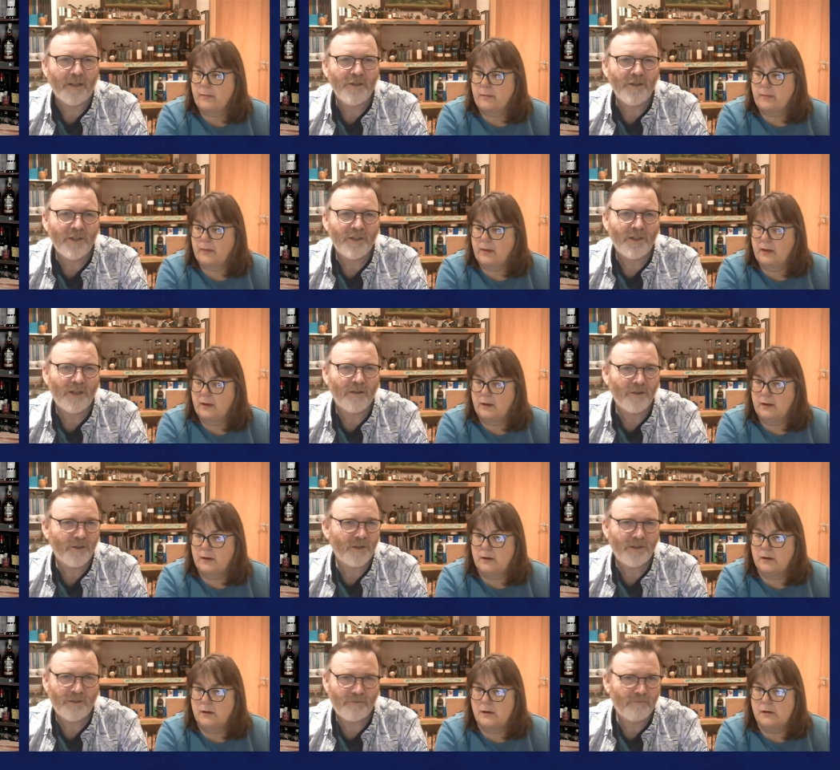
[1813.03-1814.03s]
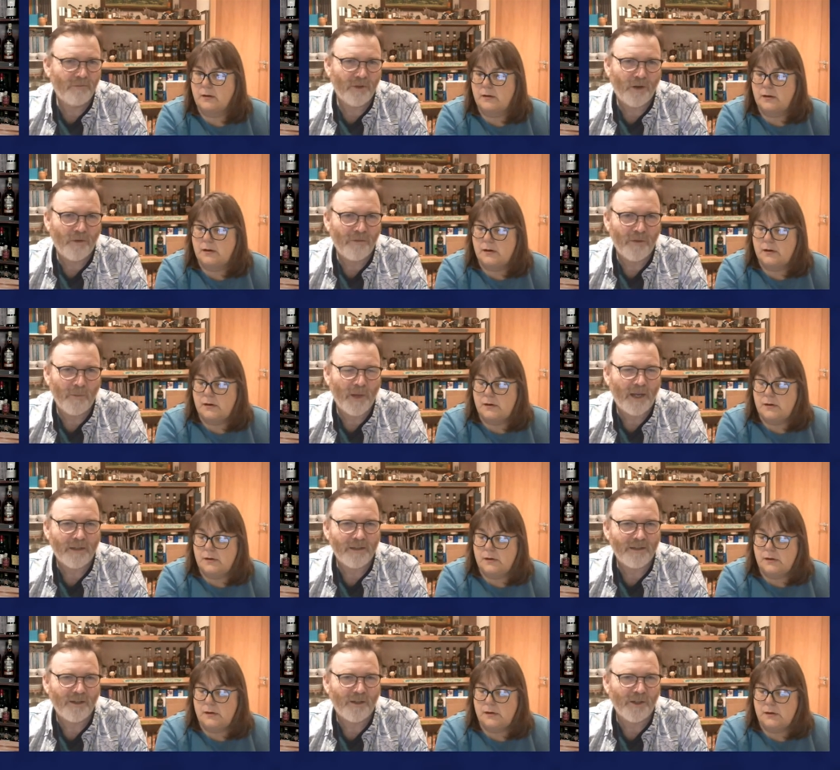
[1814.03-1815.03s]
Speaker 1: and she just off the
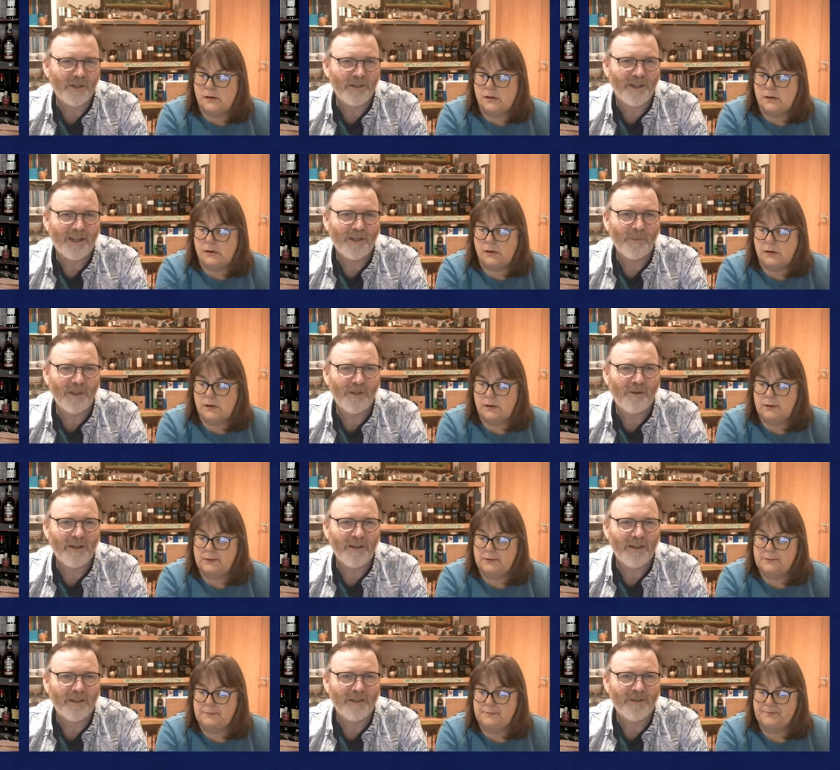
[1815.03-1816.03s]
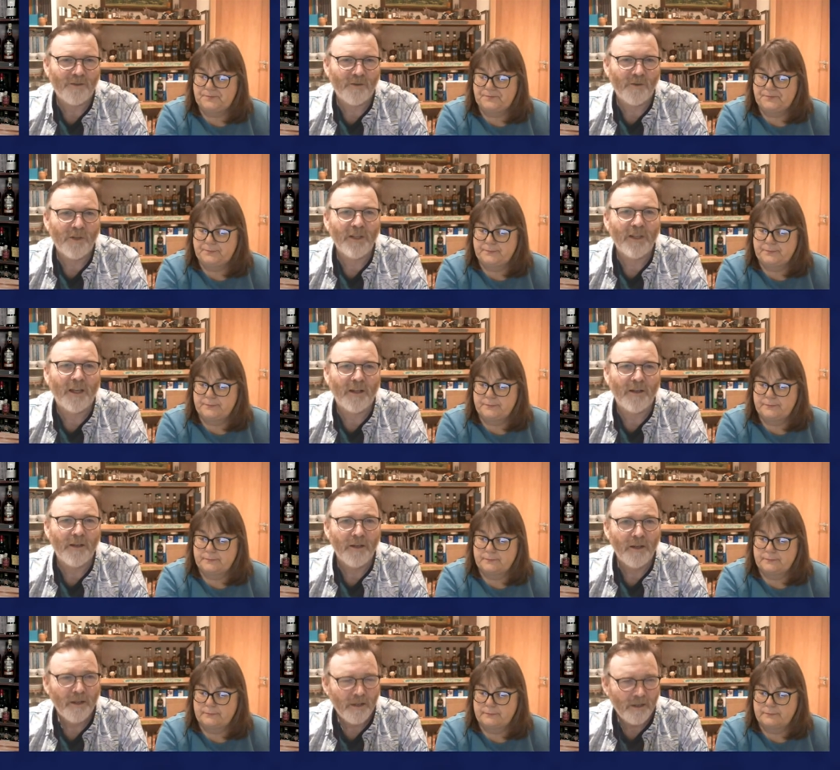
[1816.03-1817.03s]
bat started telling me granddad's story
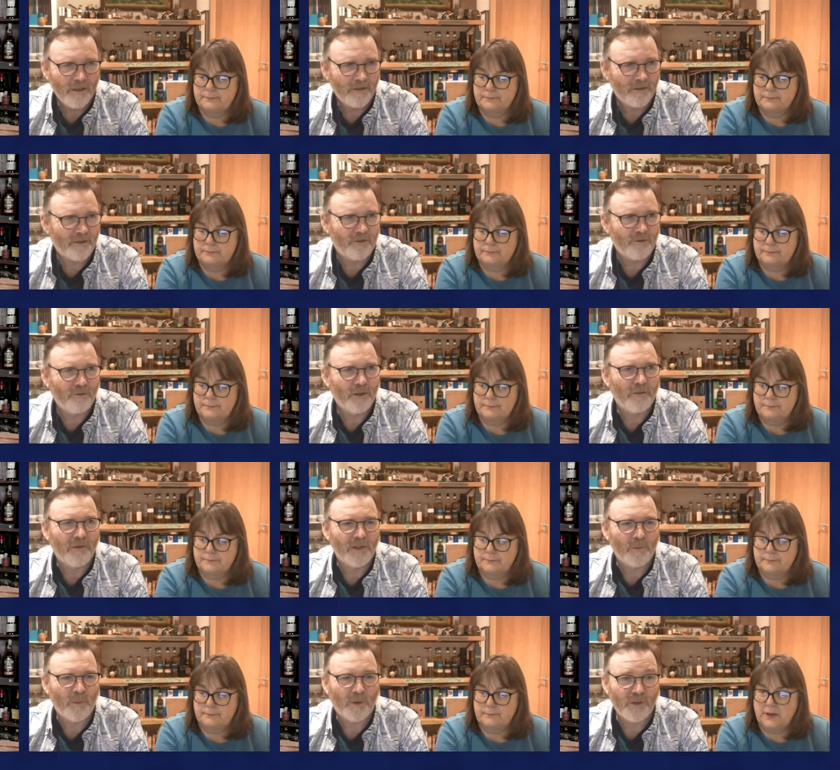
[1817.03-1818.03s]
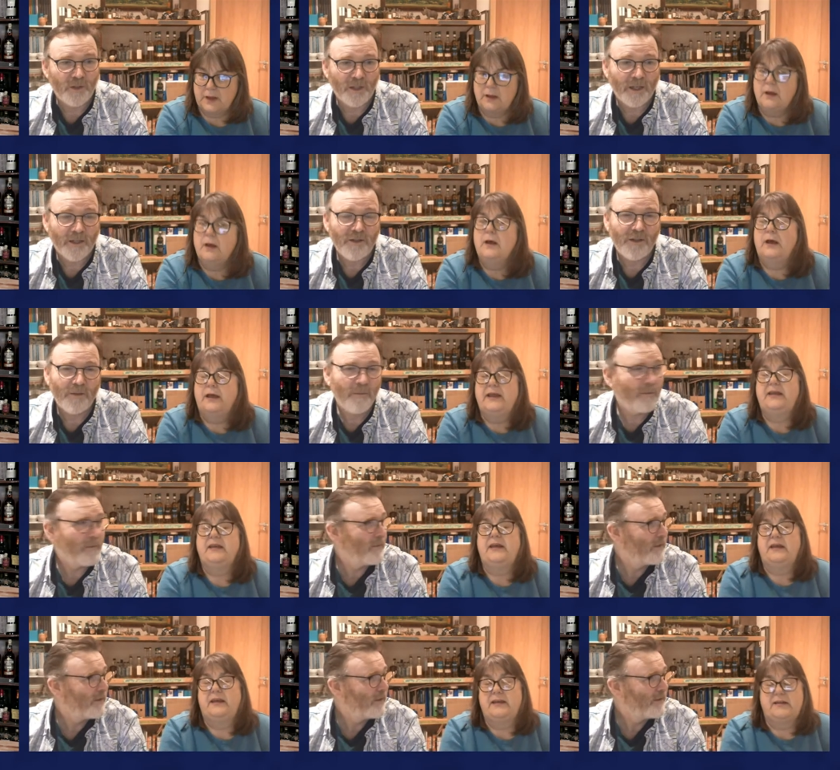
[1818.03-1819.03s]
and the story of his poitín. And she
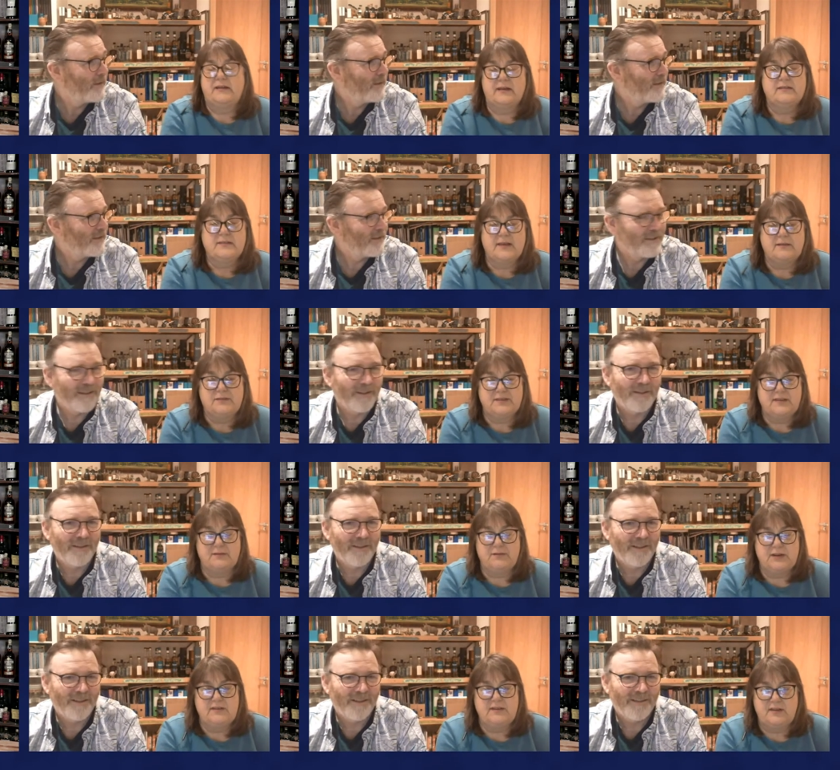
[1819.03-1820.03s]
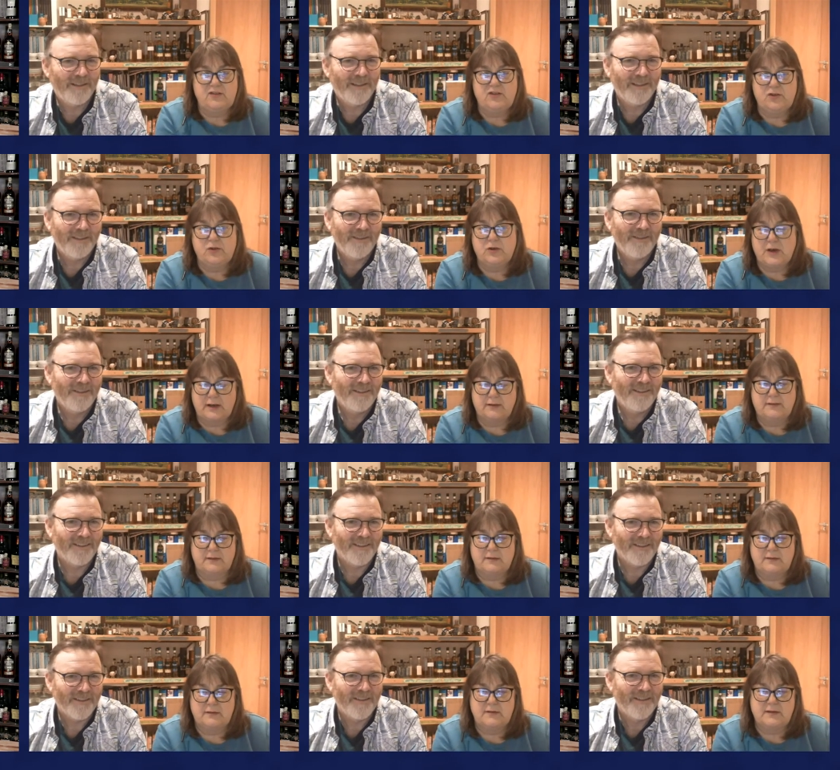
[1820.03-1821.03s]
he,
Speaker 2: he, does have seventy two
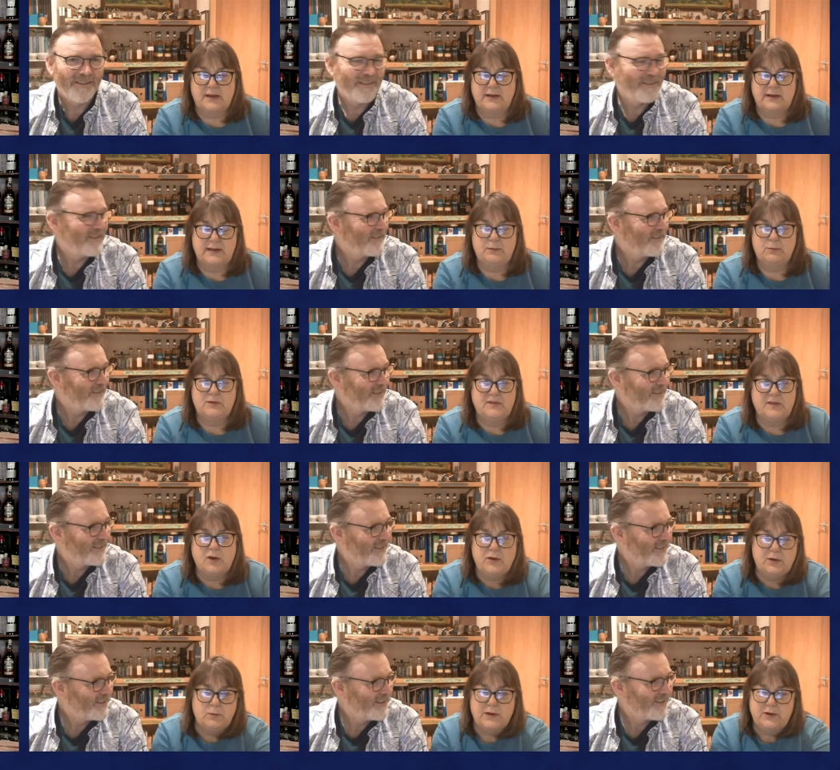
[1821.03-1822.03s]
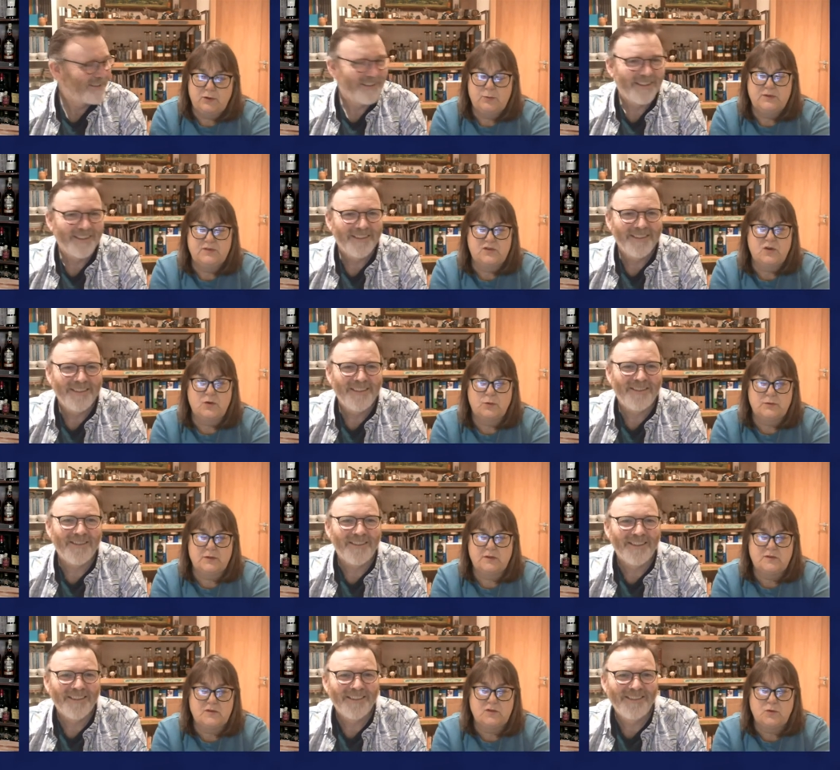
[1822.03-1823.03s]
cousins, and he was the only one who was
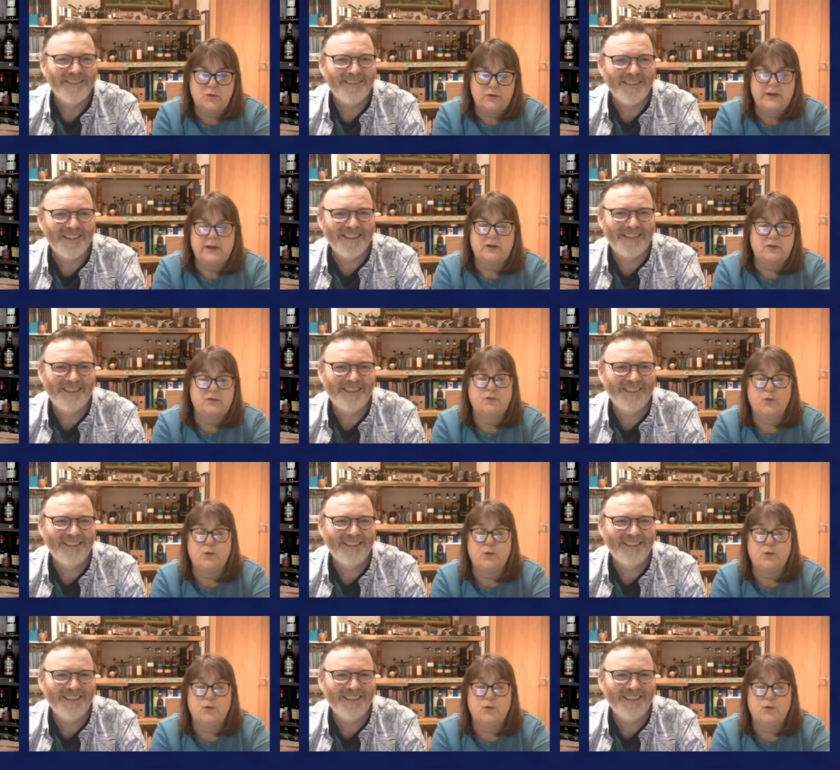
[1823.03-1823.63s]
told the story out of